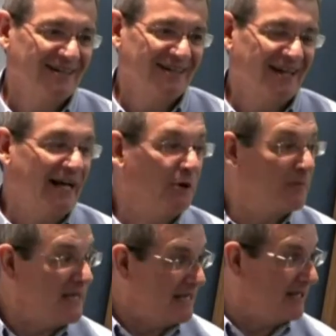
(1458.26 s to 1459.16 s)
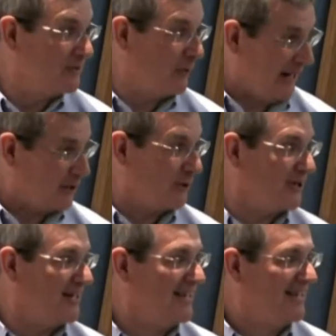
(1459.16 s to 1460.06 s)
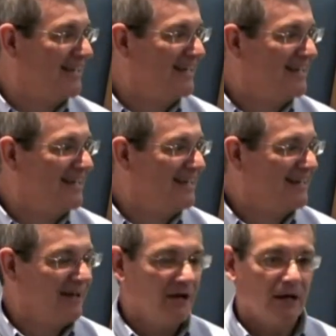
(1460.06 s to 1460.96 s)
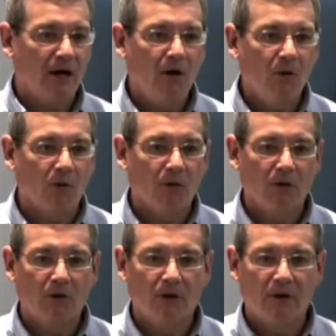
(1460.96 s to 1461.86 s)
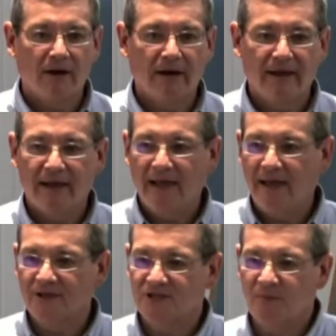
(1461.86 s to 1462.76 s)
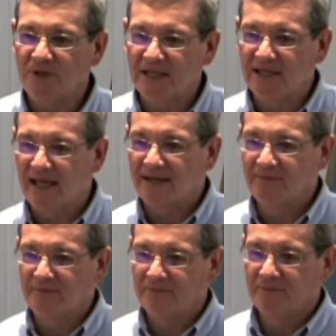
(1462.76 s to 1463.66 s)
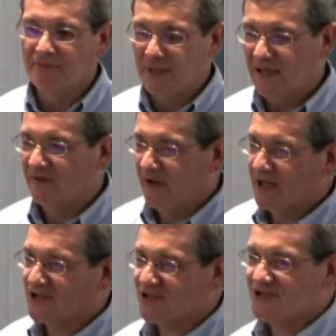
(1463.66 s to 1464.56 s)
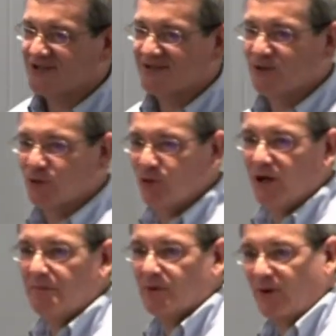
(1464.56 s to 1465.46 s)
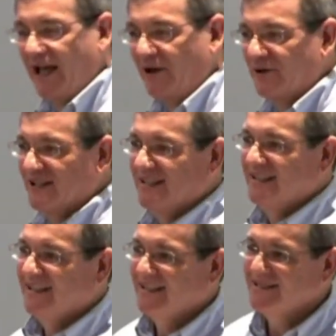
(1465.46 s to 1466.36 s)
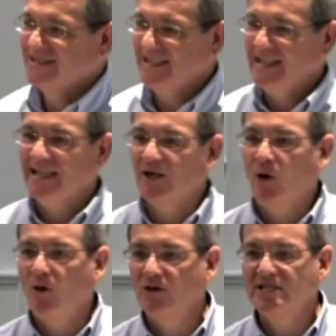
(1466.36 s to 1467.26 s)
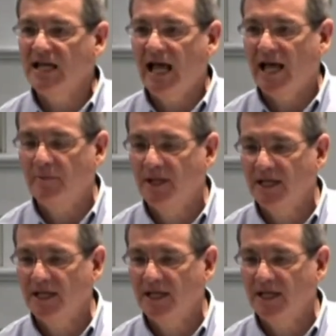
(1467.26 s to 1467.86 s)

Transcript: an LP record. Oh, something that many of us grew up around seeing it all the time.